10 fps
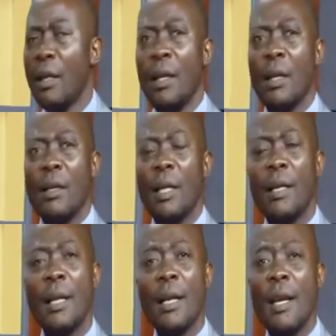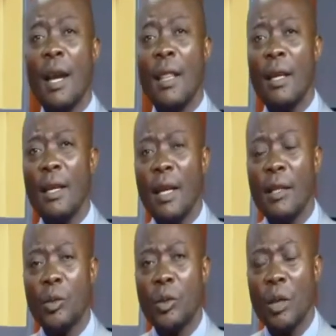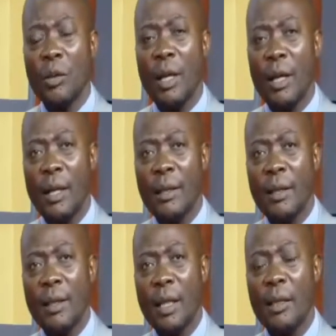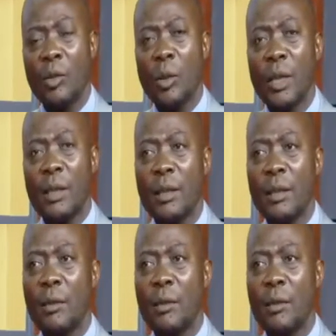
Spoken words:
The other year in 2019 and 20,